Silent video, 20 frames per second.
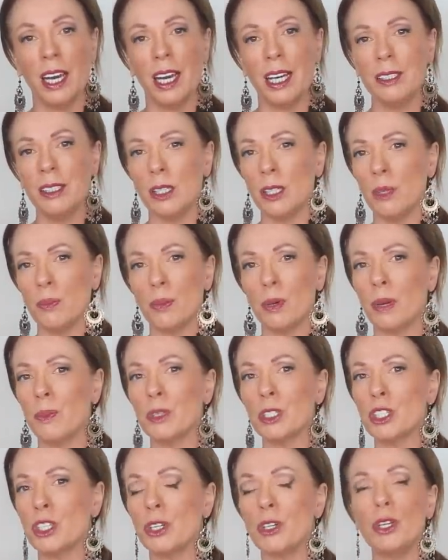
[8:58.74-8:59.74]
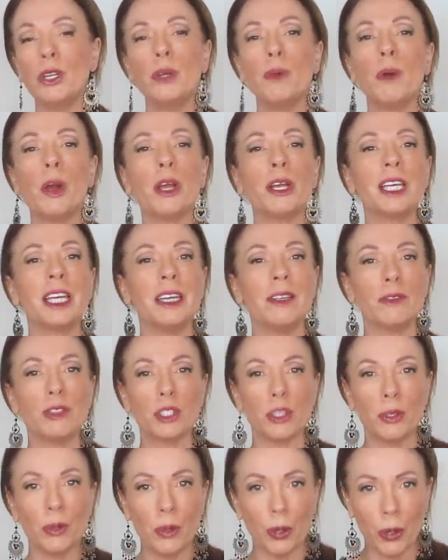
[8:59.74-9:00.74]
And then I promise you, you won't give
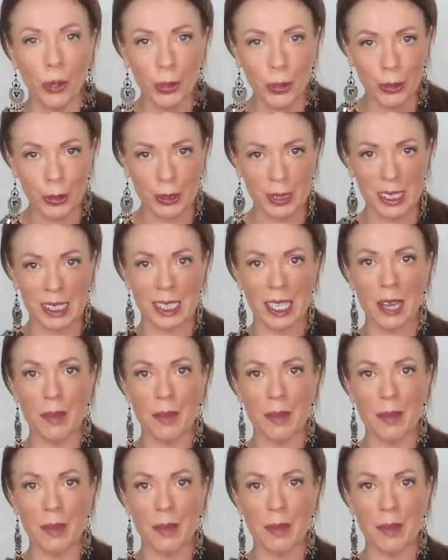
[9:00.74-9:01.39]
two hoots